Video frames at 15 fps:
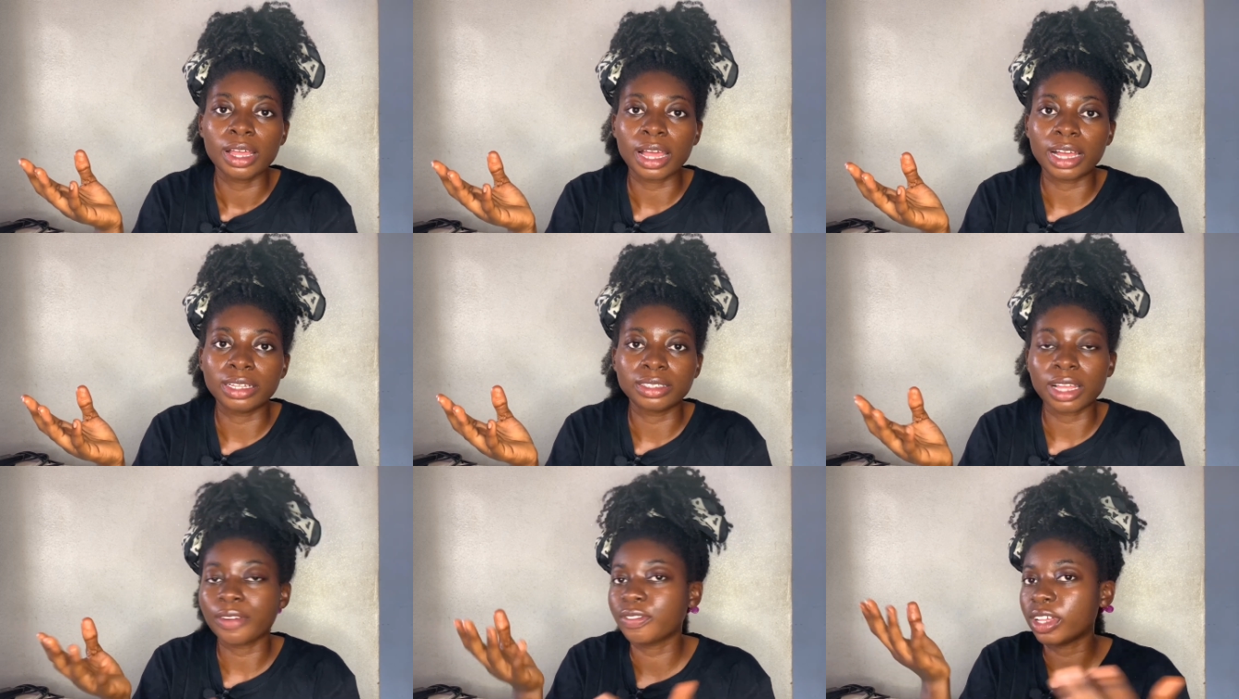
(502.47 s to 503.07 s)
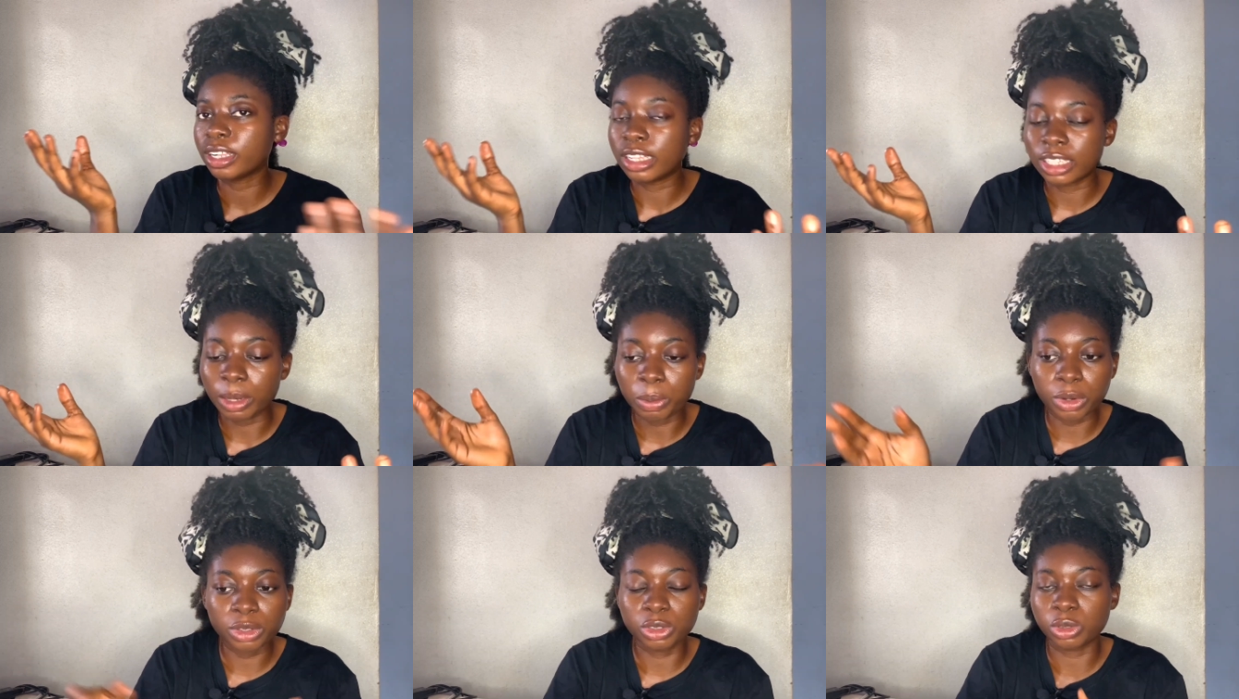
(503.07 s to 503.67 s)
and after this I'm
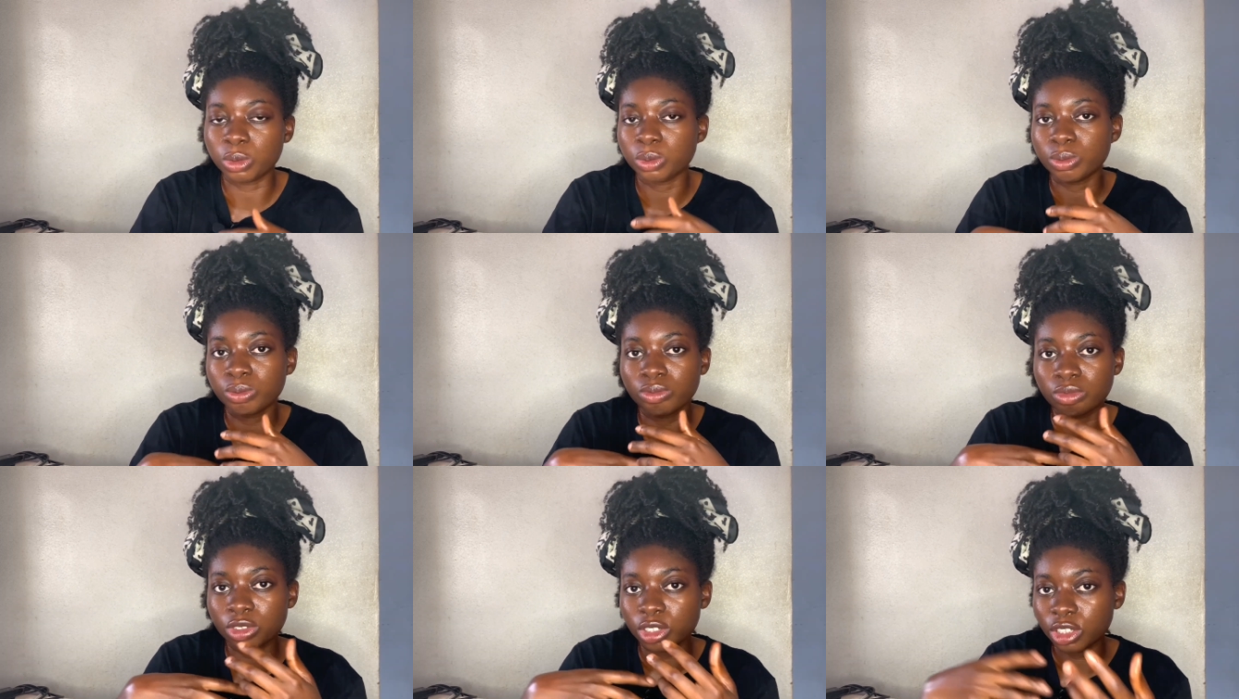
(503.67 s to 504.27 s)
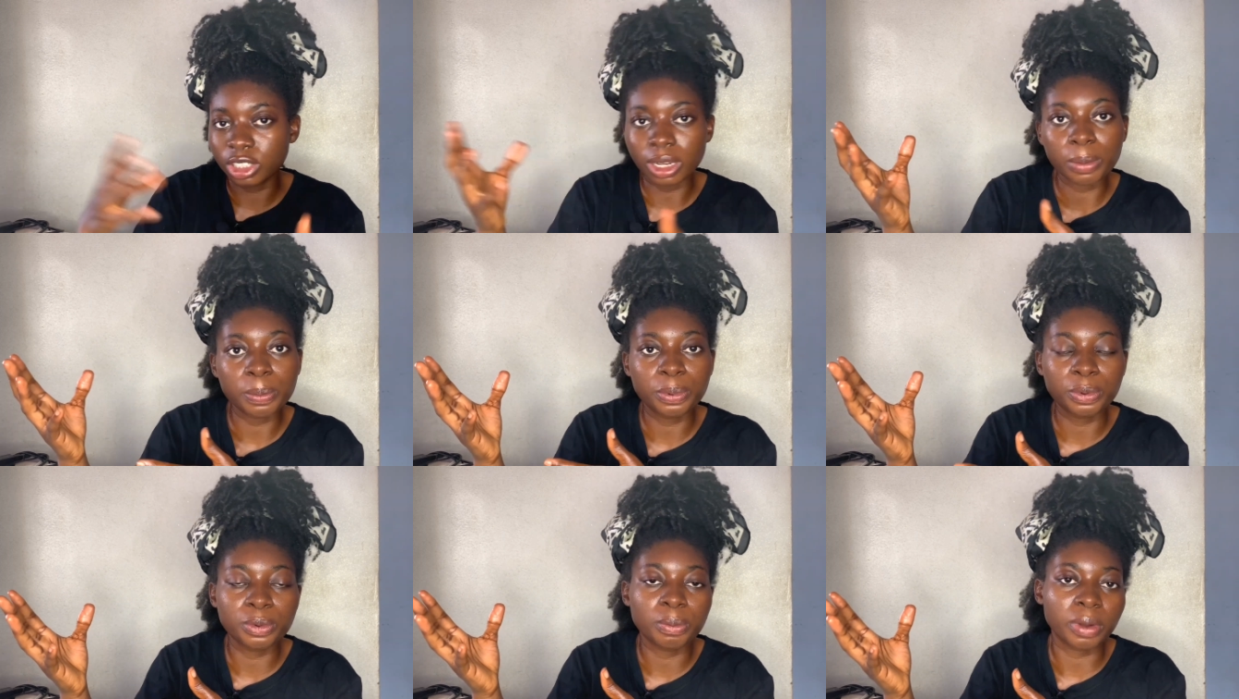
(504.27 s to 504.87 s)
going to
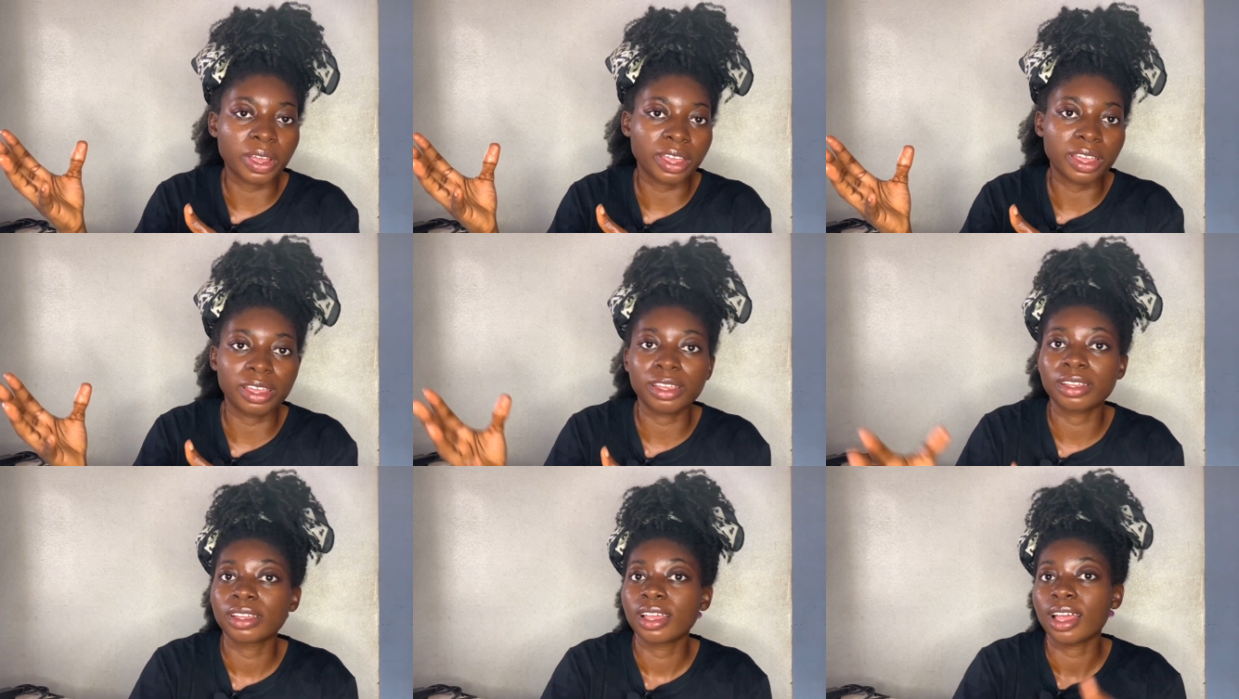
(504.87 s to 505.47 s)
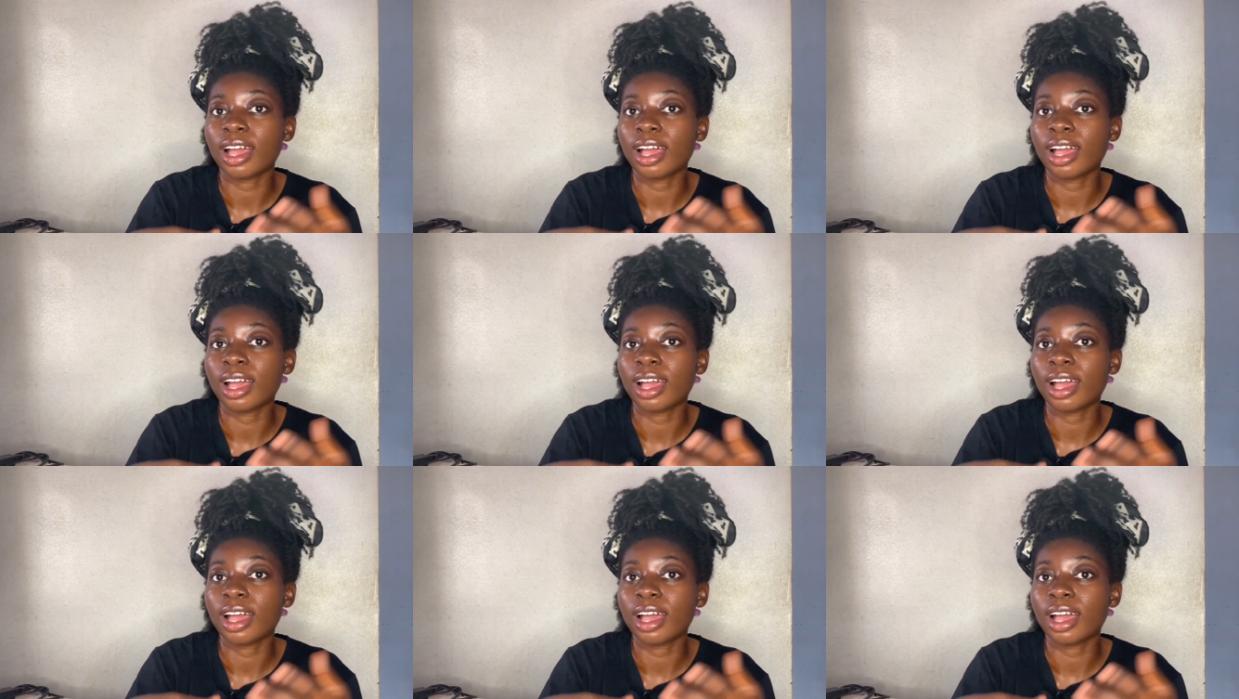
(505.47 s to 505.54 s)
shampoo my hair